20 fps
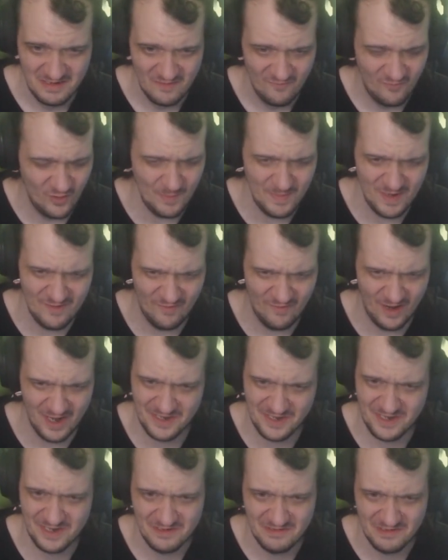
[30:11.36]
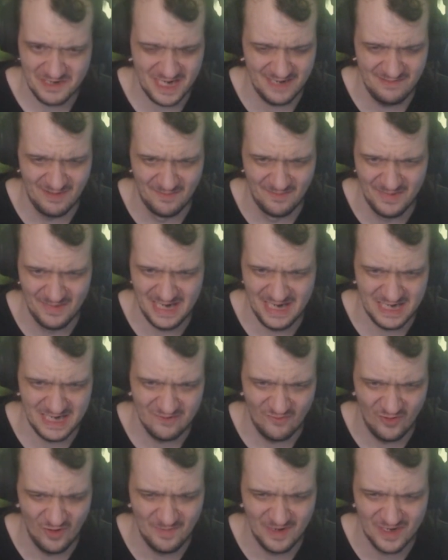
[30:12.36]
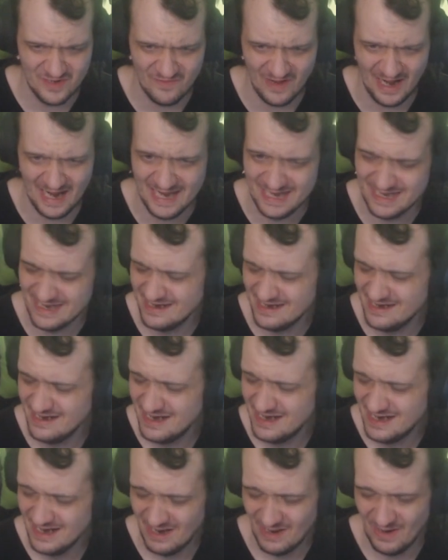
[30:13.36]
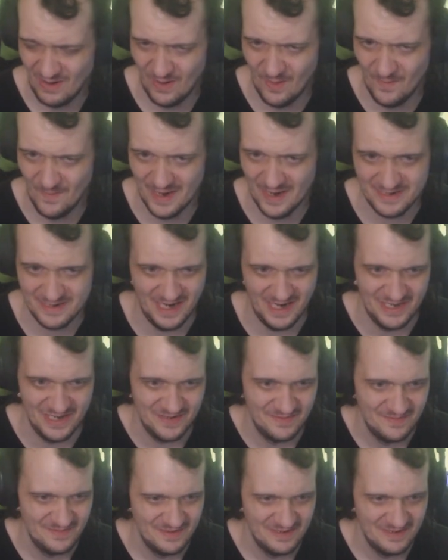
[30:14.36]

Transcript: Fool me once, shame on me, fool me twice. Oh my god.